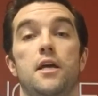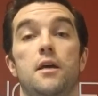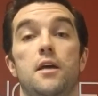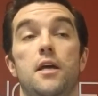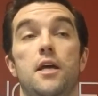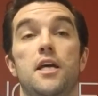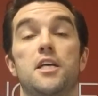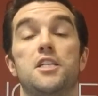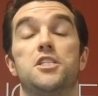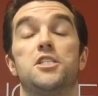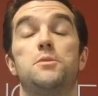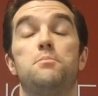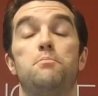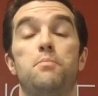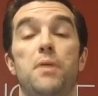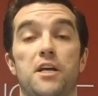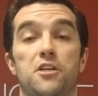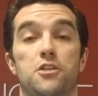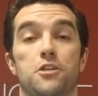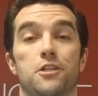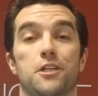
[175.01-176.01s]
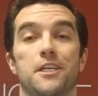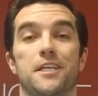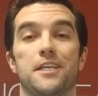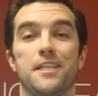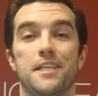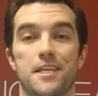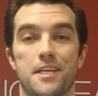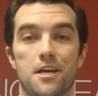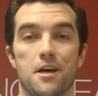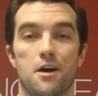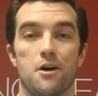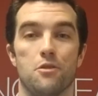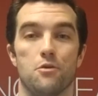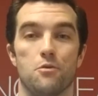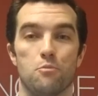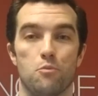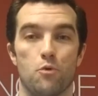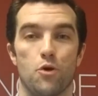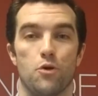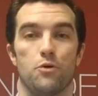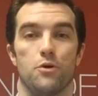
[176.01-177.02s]
especially the other
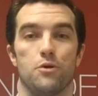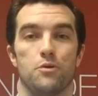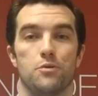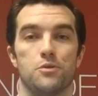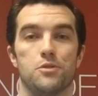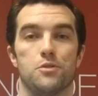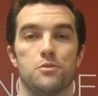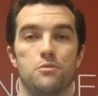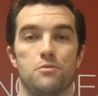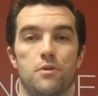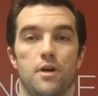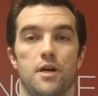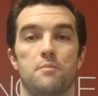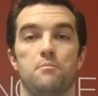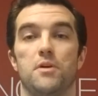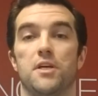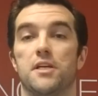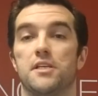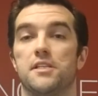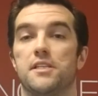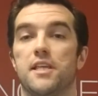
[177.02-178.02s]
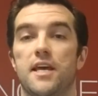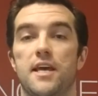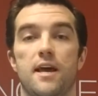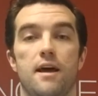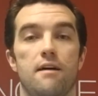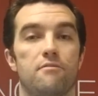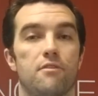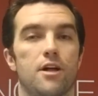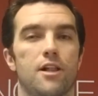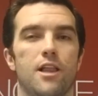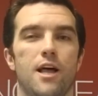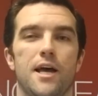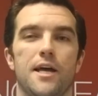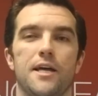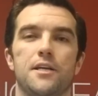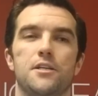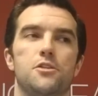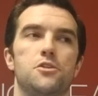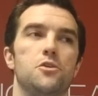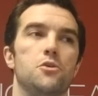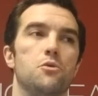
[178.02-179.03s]
brokers, right? Because they have
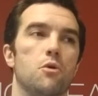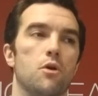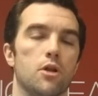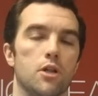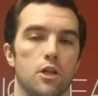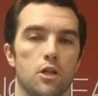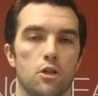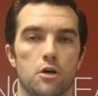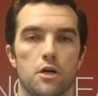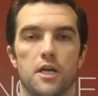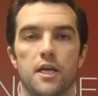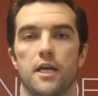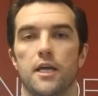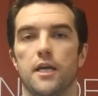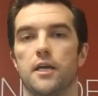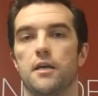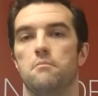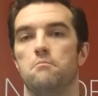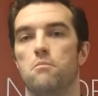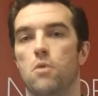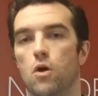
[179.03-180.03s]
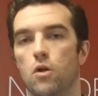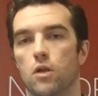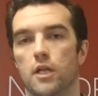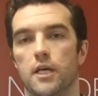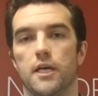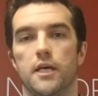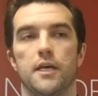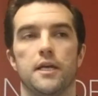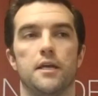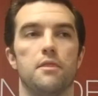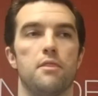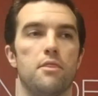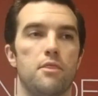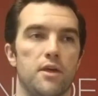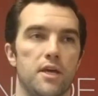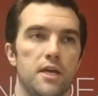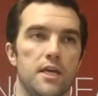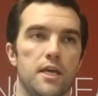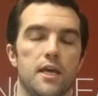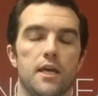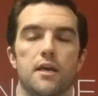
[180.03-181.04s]
clients who are looking and mulling and
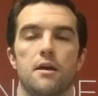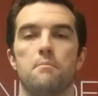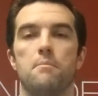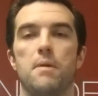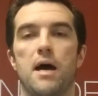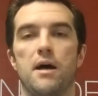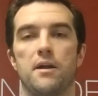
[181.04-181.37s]
thinking about